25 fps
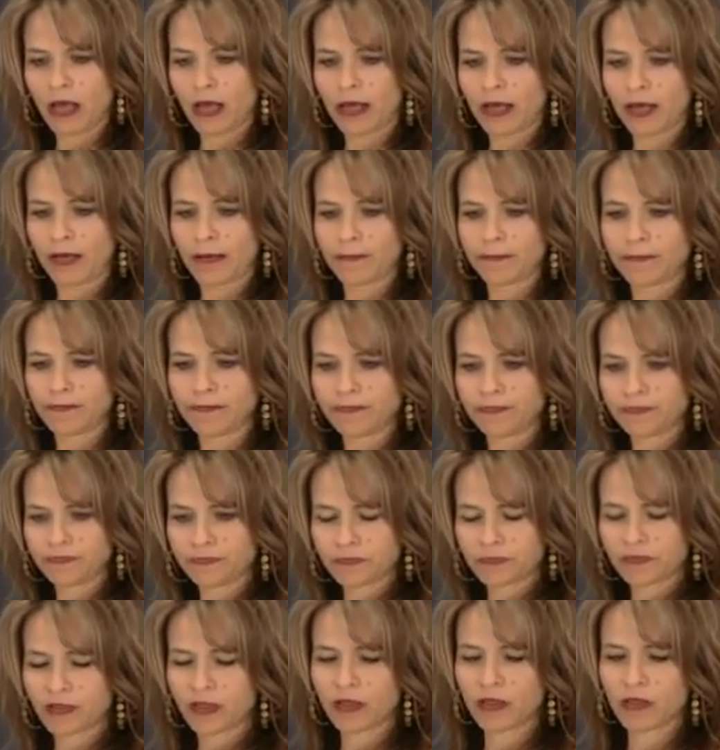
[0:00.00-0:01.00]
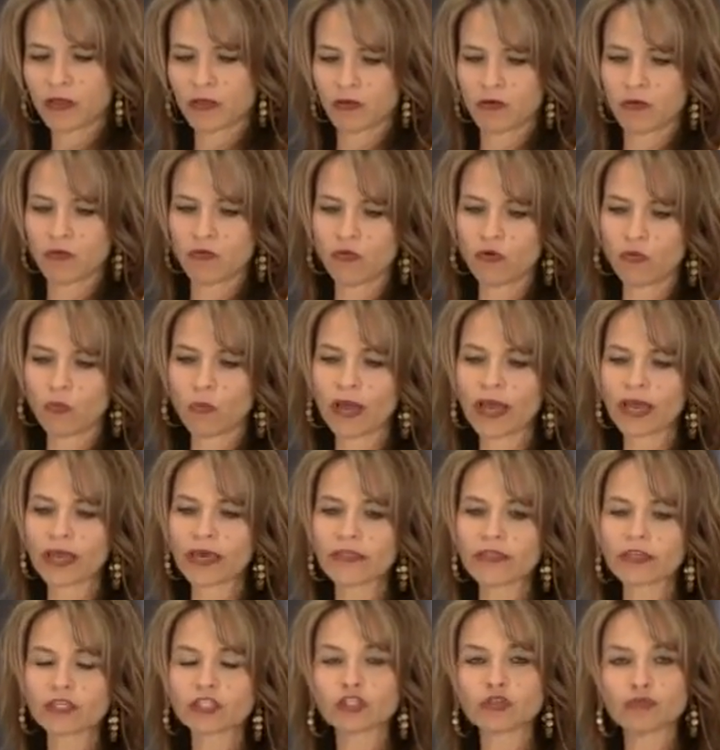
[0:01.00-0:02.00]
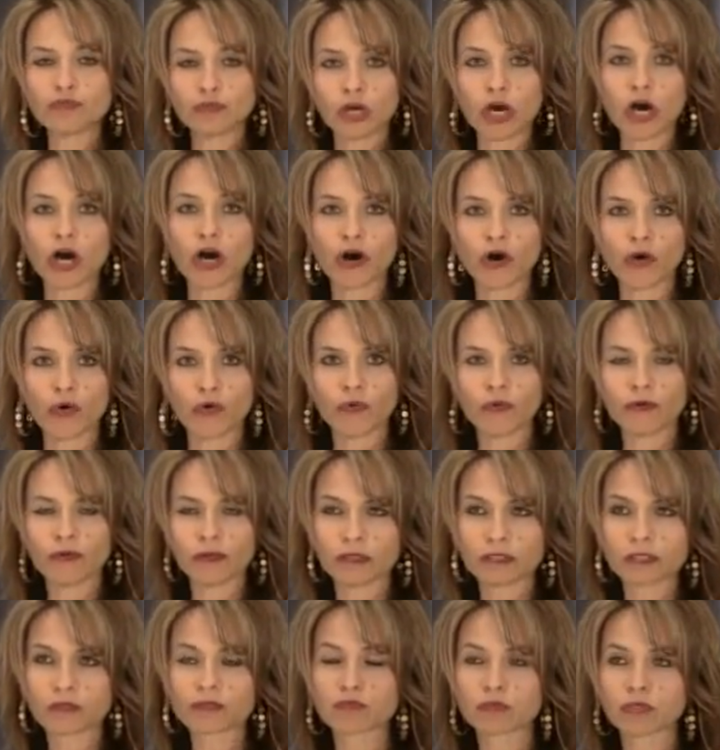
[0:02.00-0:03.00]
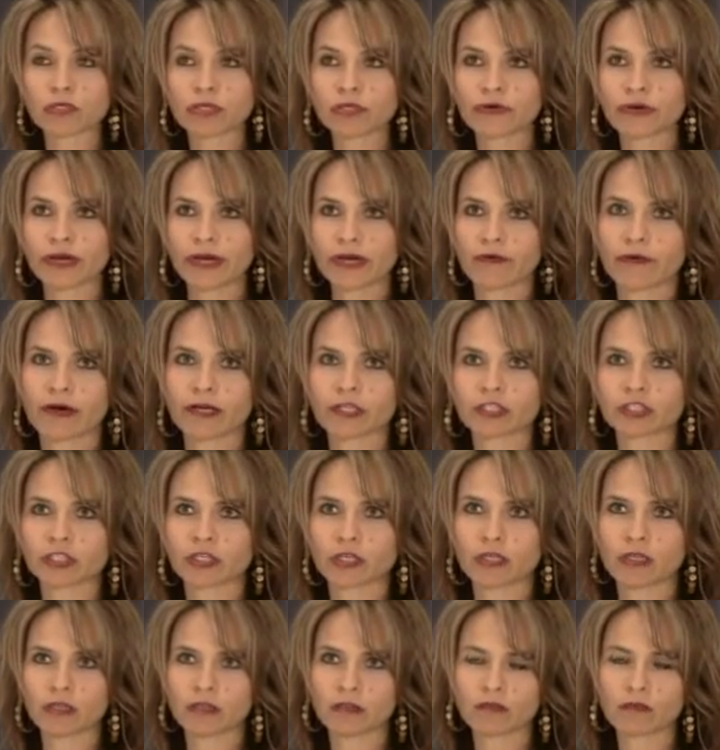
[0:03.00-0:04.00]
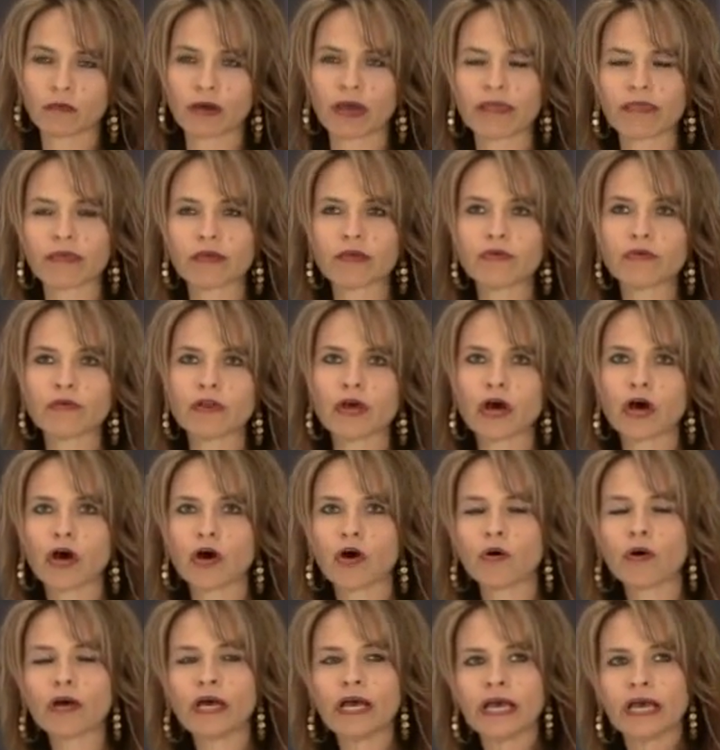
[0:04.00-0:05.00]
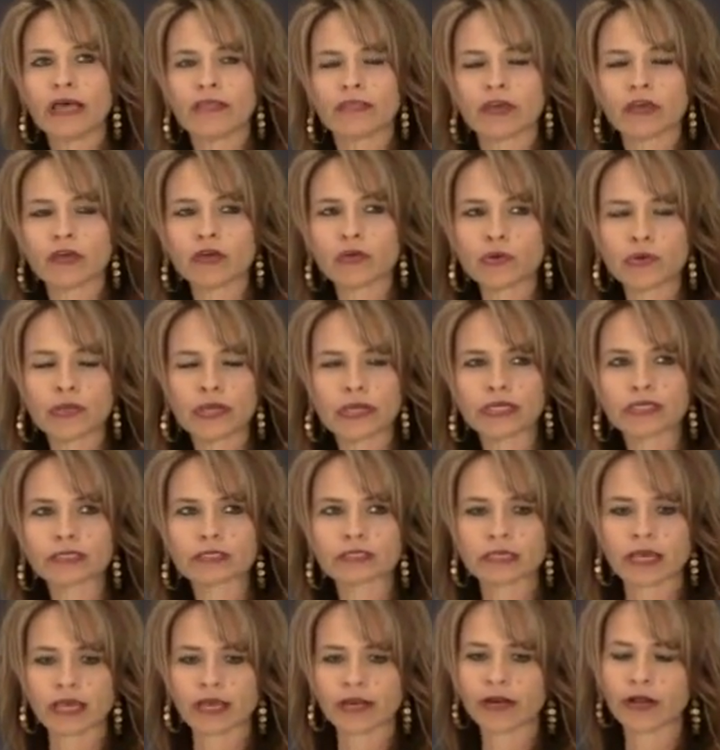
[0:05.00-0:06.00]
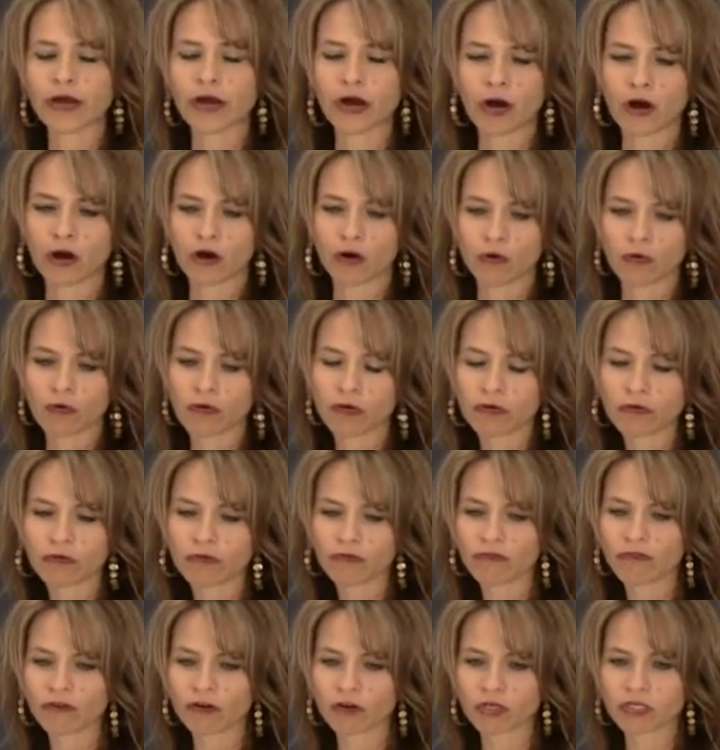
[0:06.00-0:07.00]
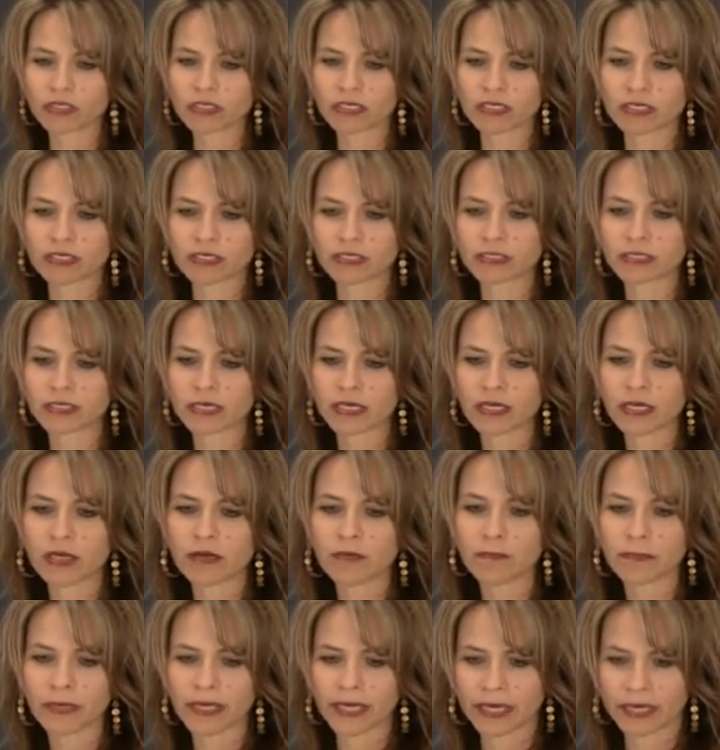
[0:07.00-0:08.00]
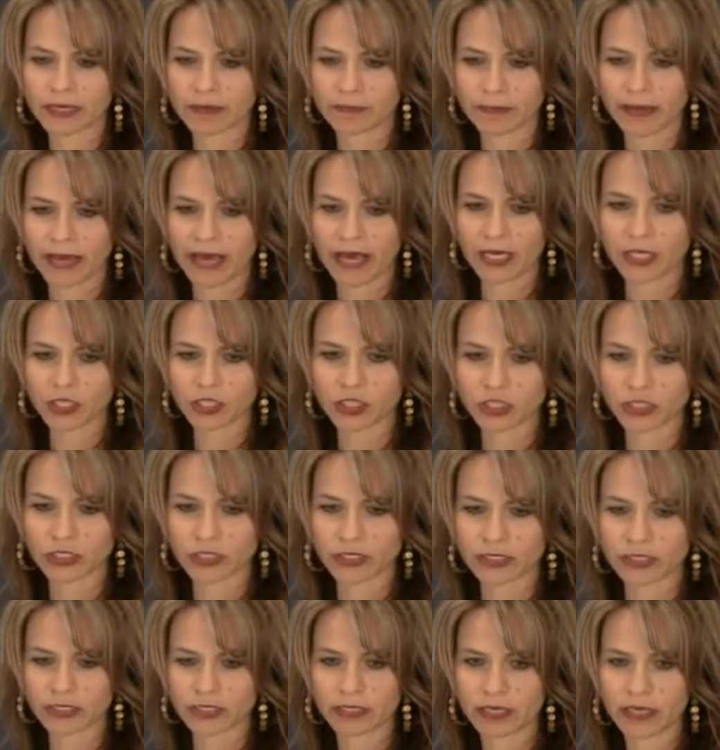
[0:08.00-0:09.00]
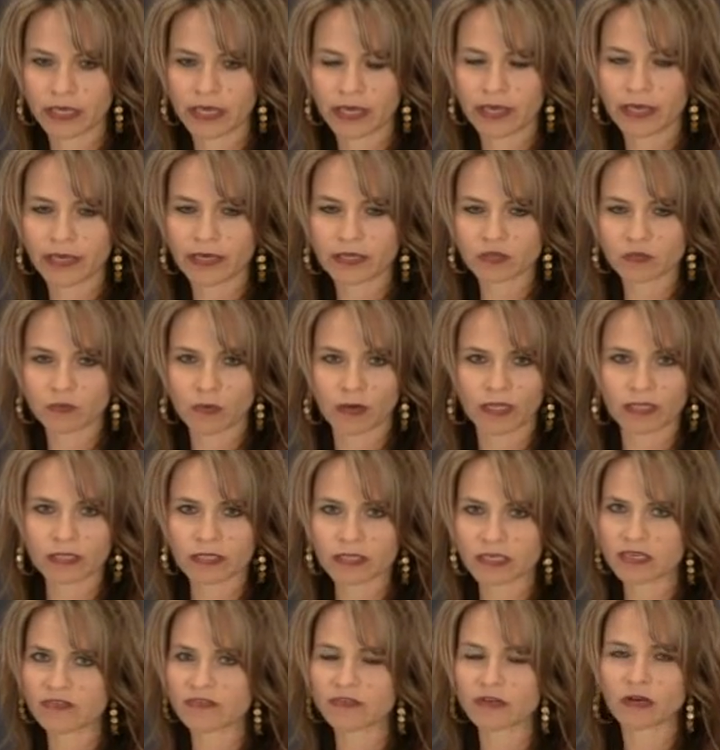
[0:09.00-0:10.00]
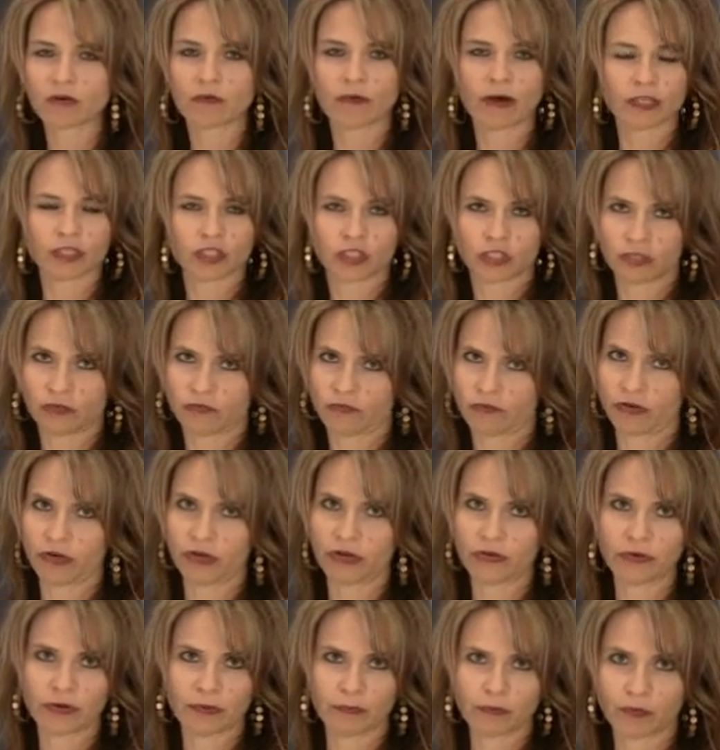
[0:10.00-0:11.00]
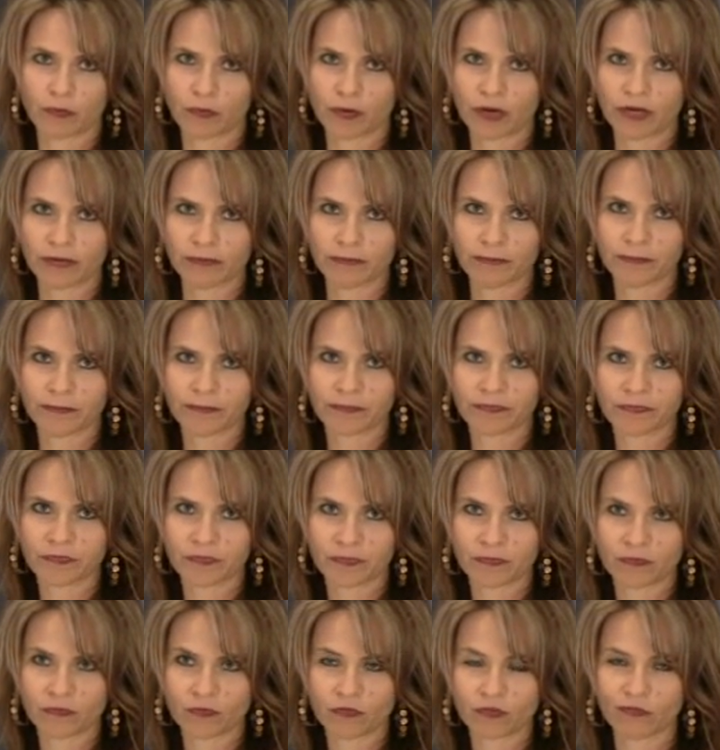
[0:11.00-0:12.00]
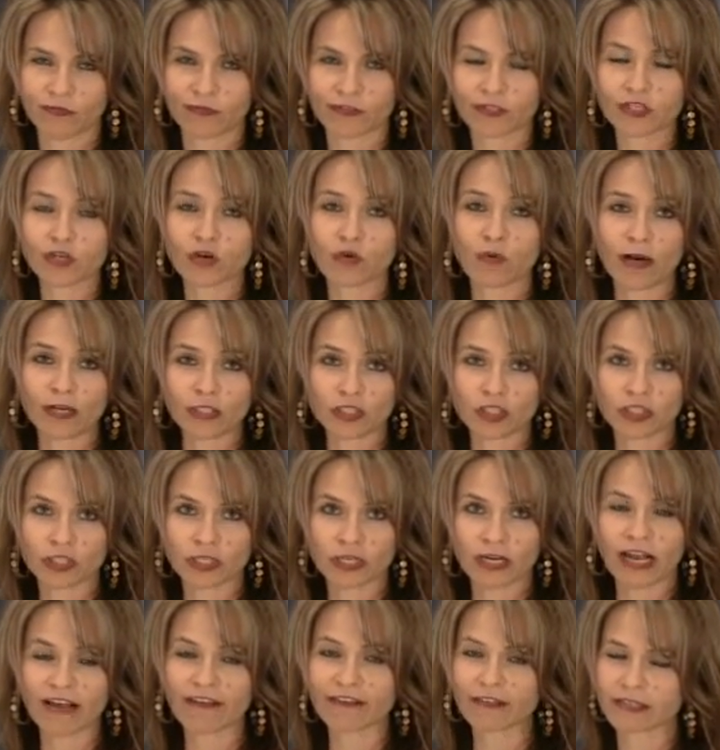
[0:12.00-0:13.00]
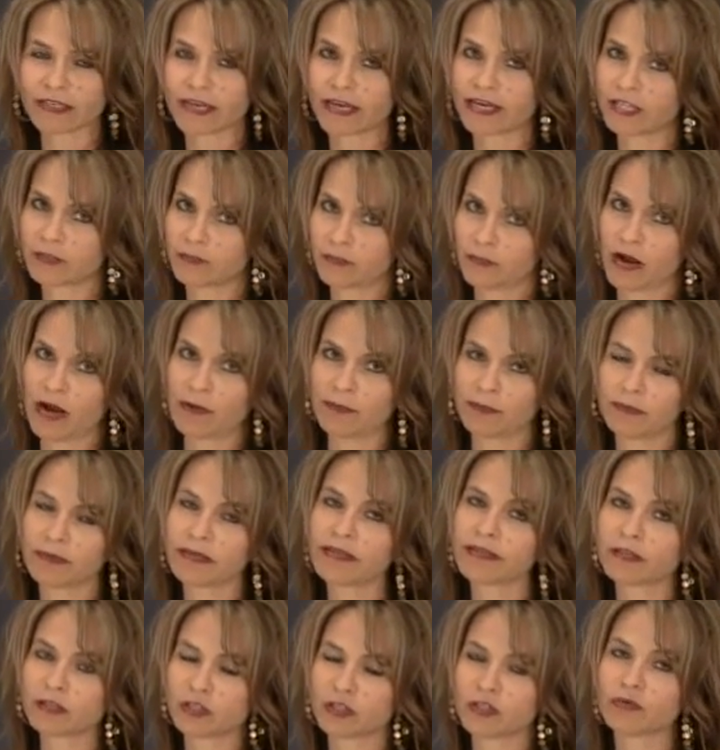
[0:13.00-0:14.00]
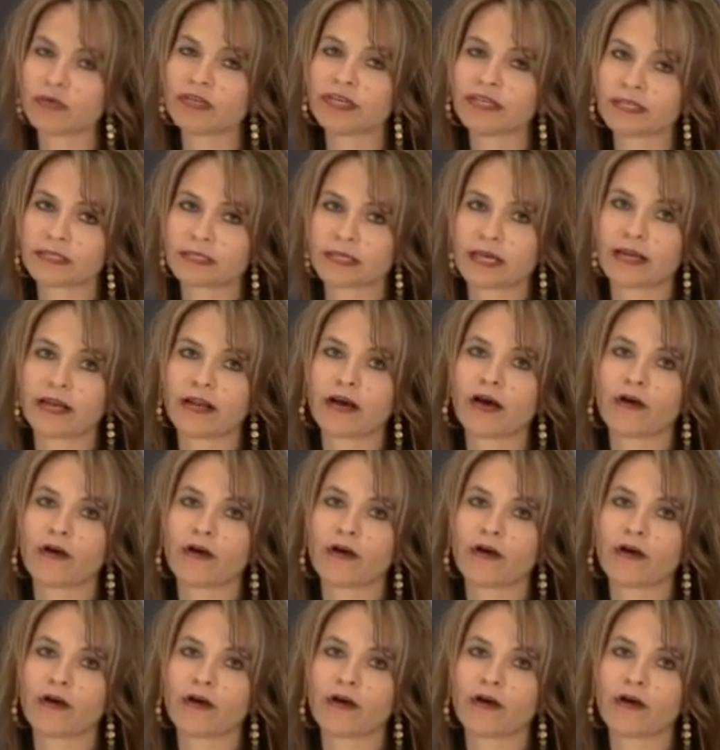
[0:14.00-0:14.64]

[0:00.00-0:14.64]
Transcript: Um, the way that you know, that's a really great question. The way that you know that you need to say no versus being compassionate is when it's even a question for you, number one. So if it's a question, I would say it's probably that you need to say